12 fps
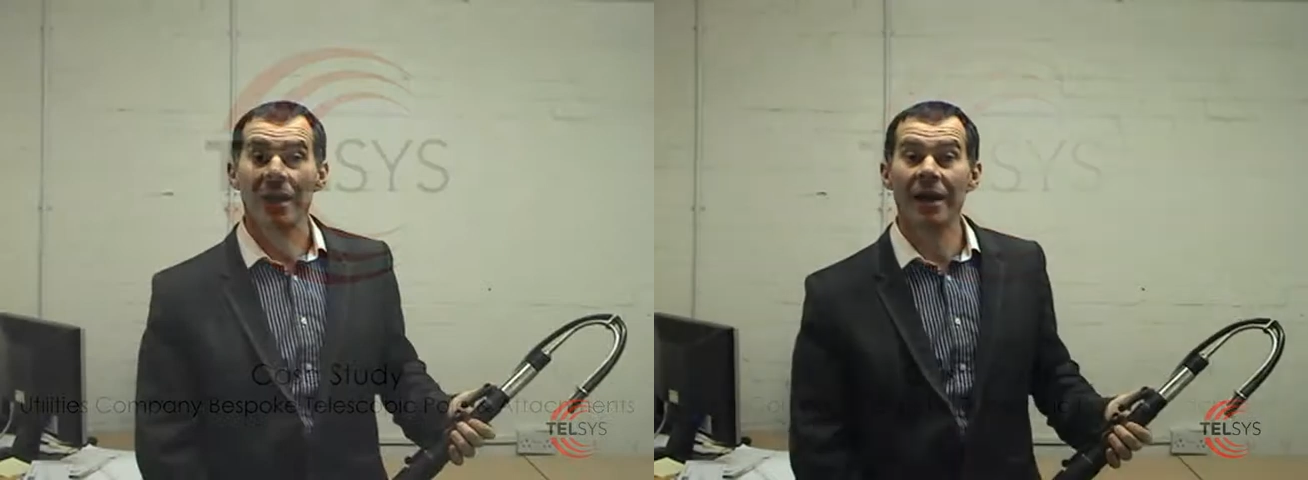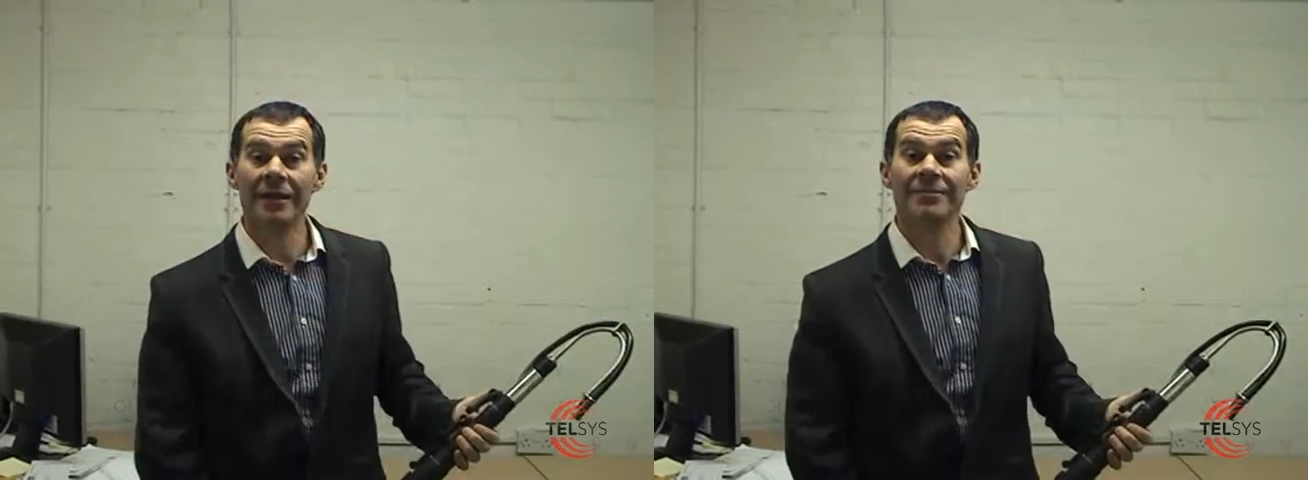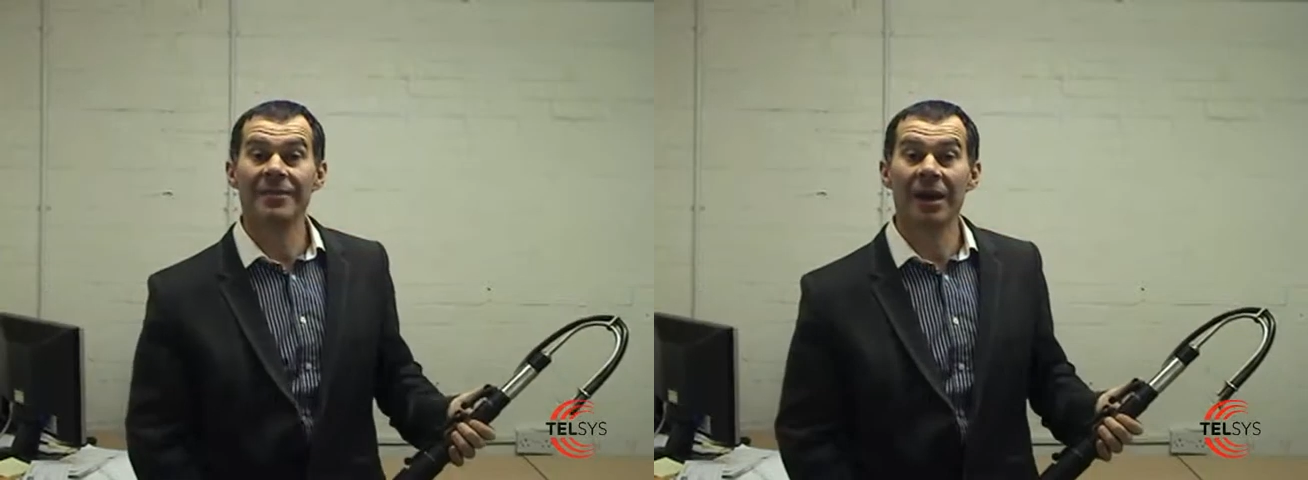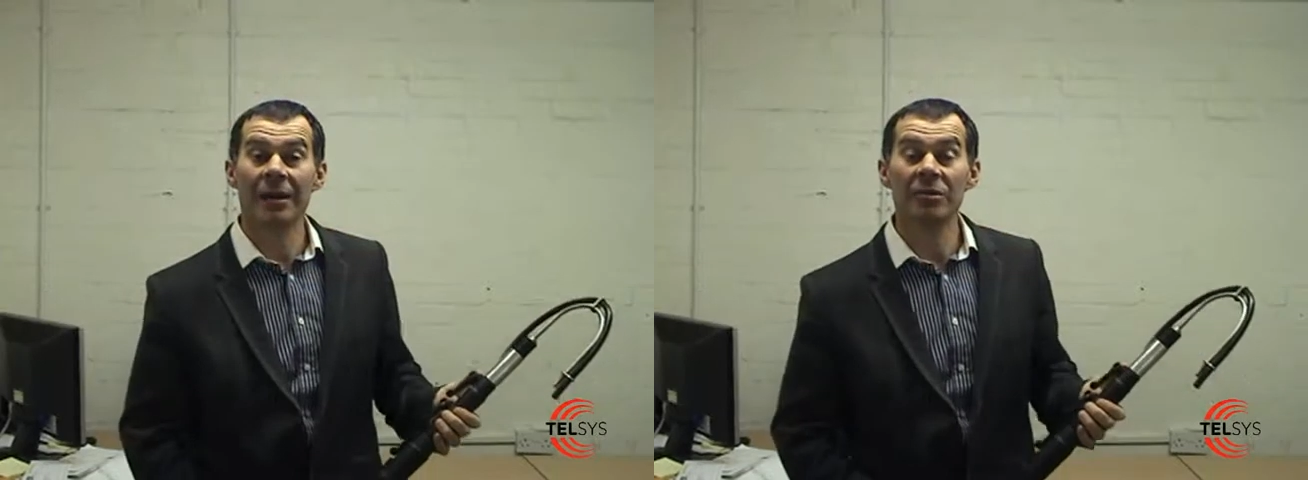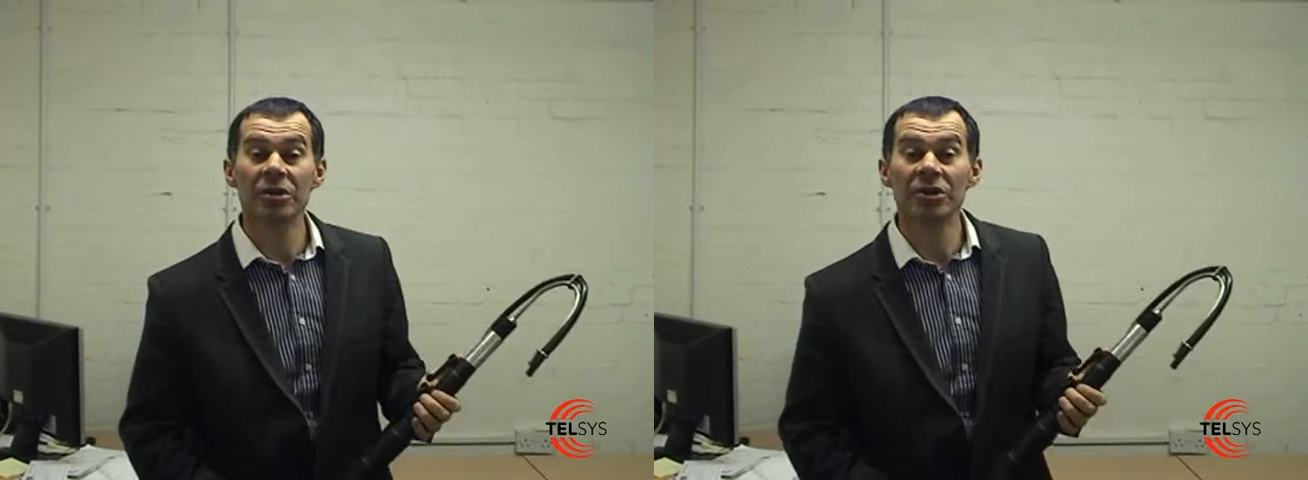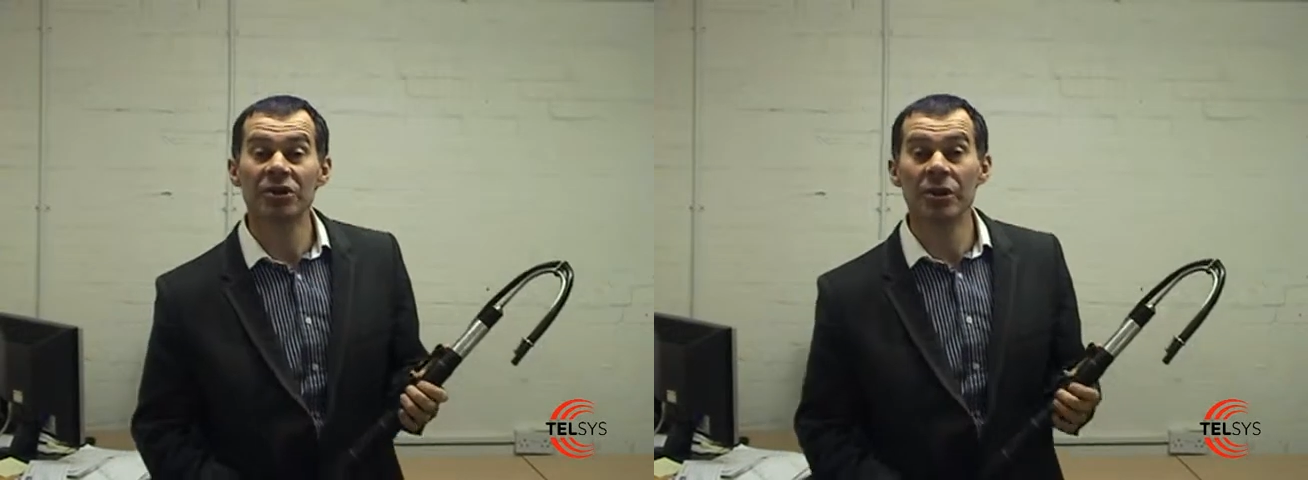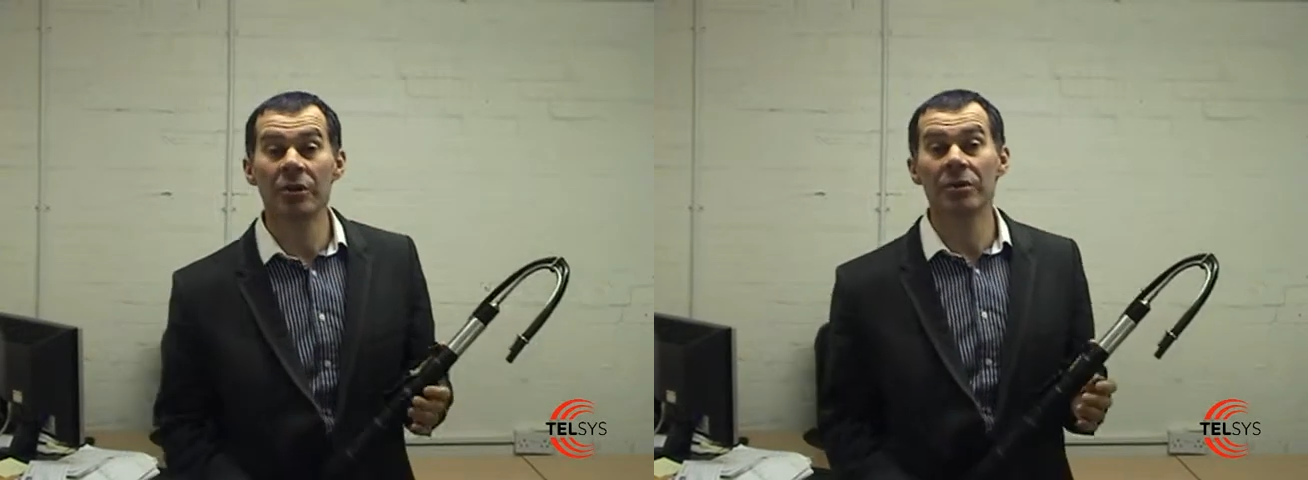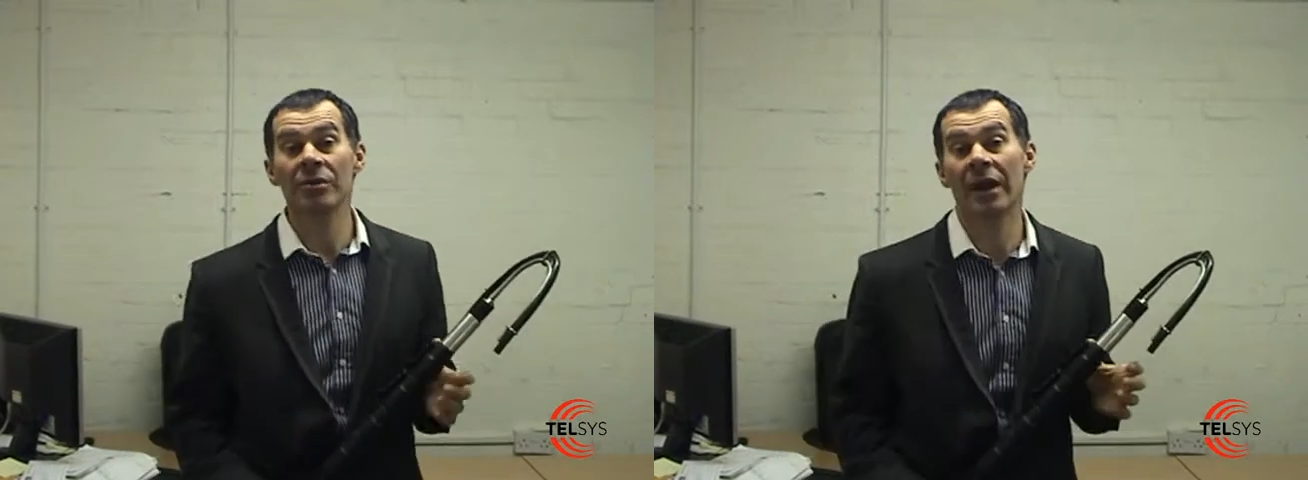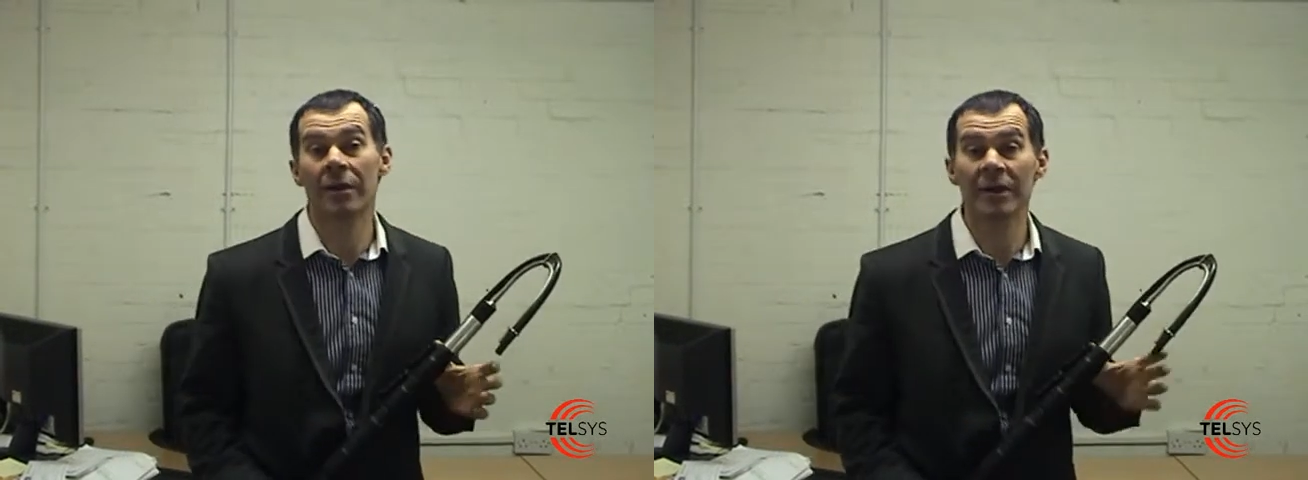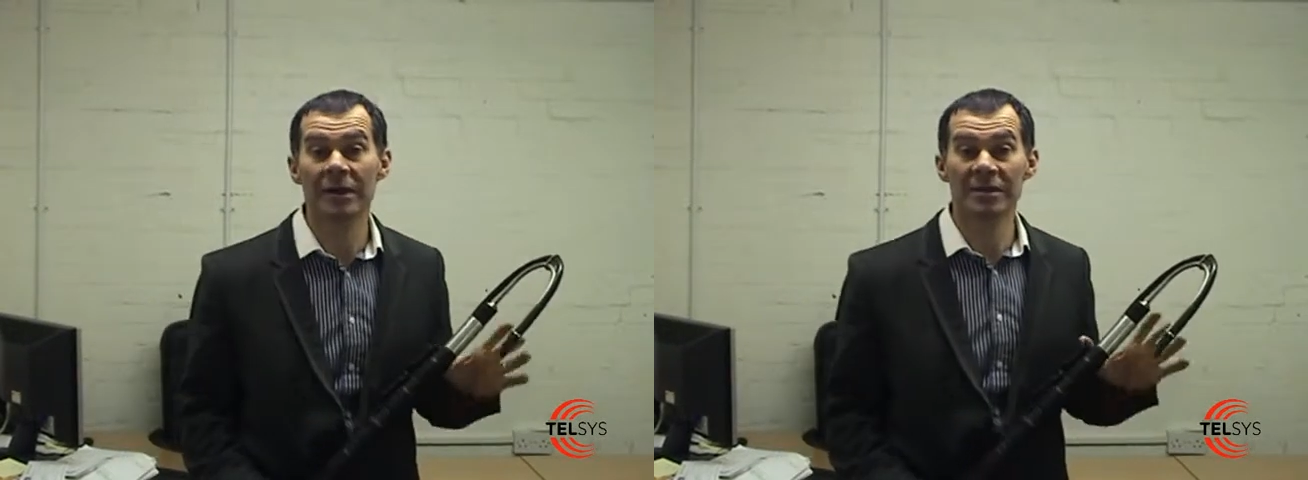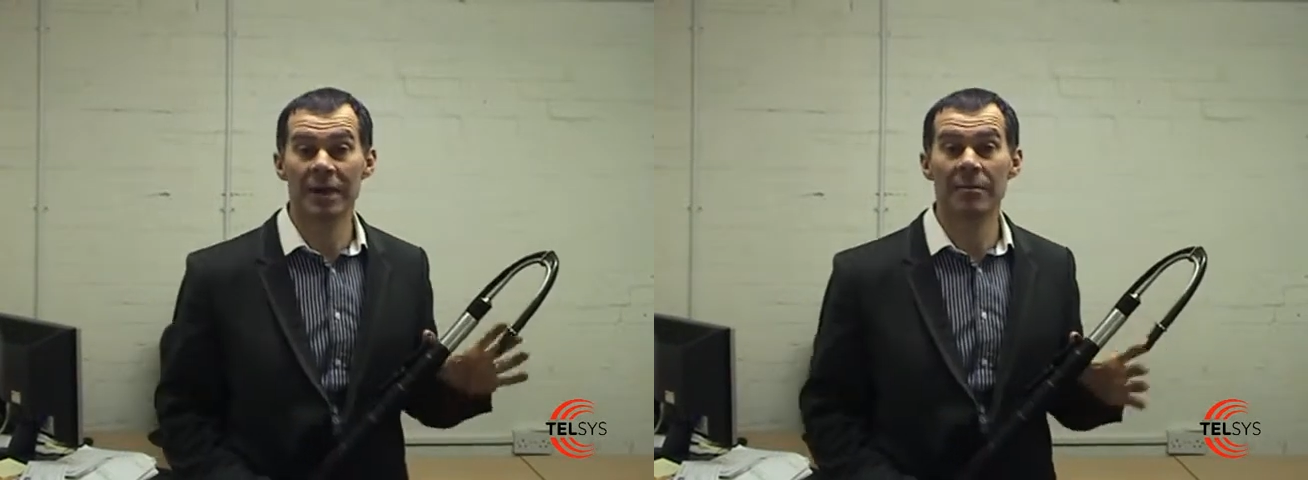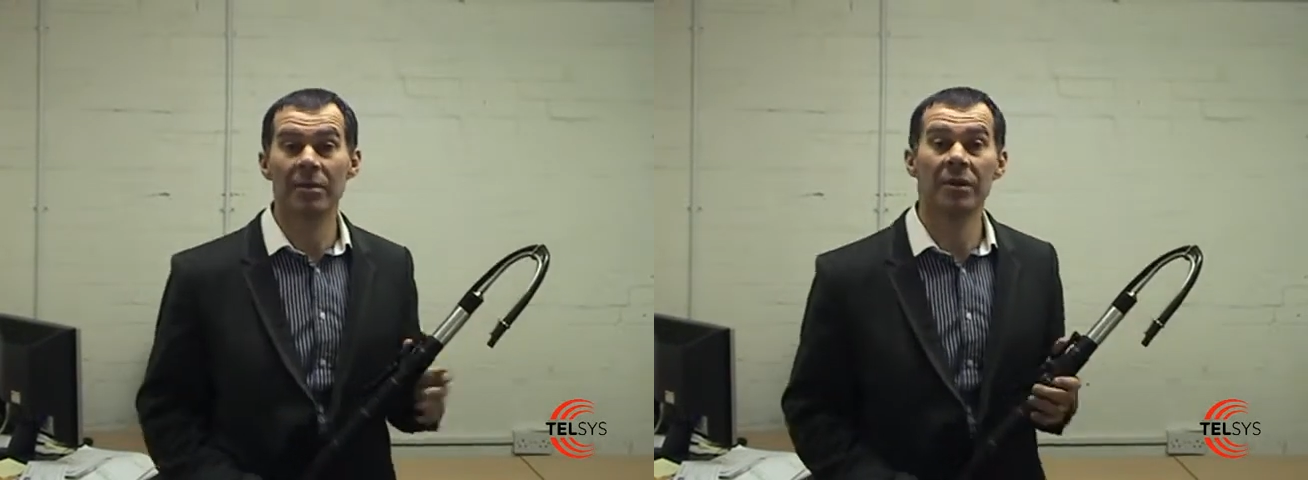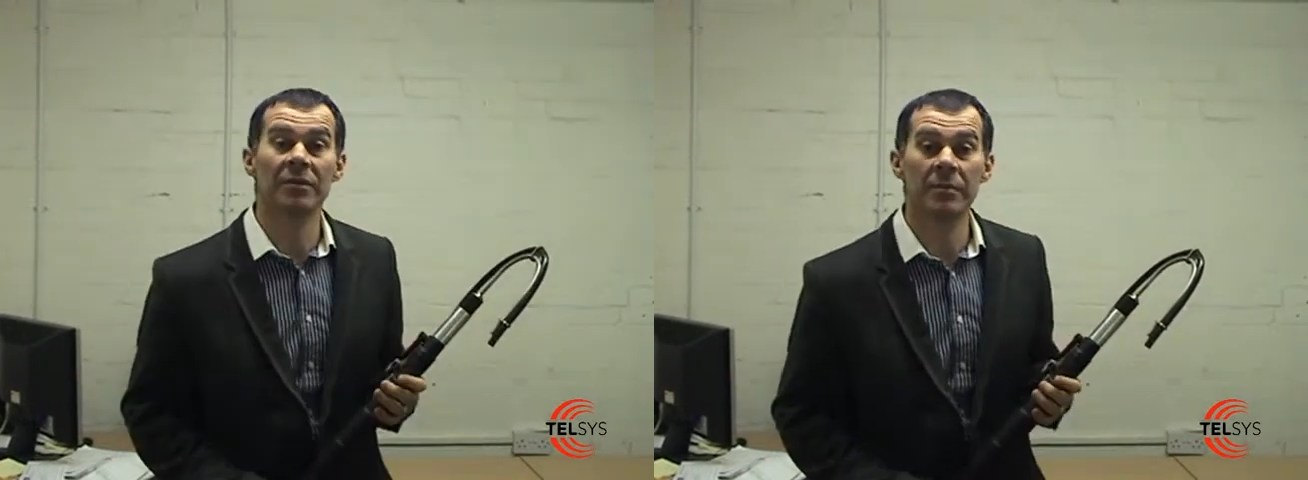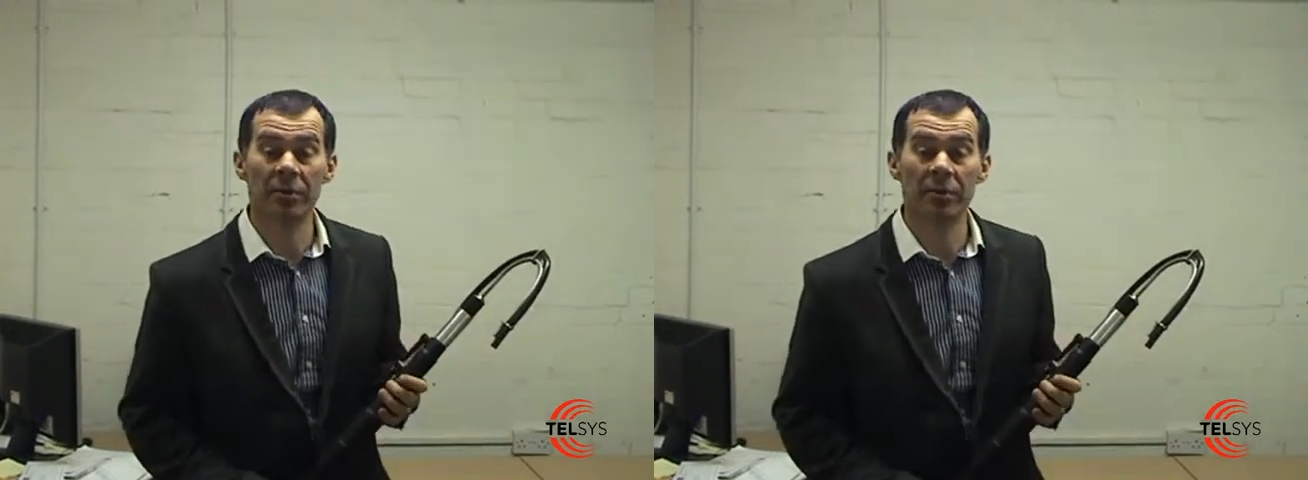Hi, I'm going to show you now an example of a